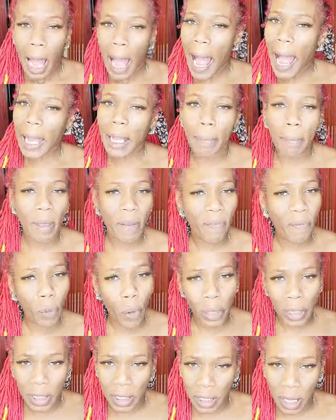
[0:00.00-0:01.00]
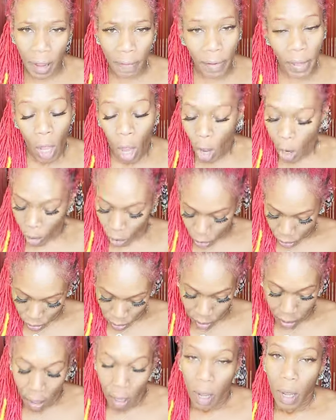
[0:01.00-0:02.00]
I can be 47,
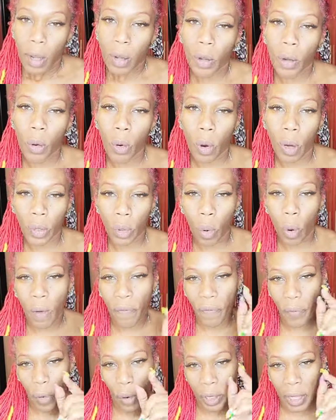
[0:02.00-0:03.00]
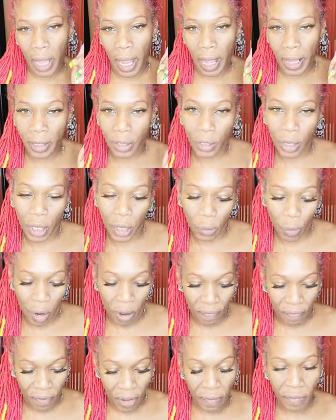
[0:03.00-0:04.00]
going on 48 January
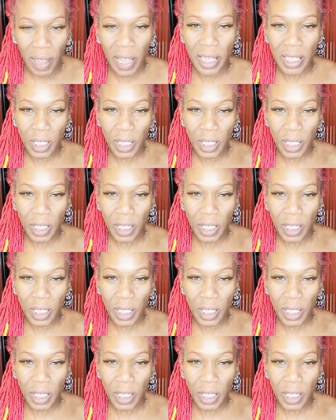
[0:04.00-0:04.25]
5th,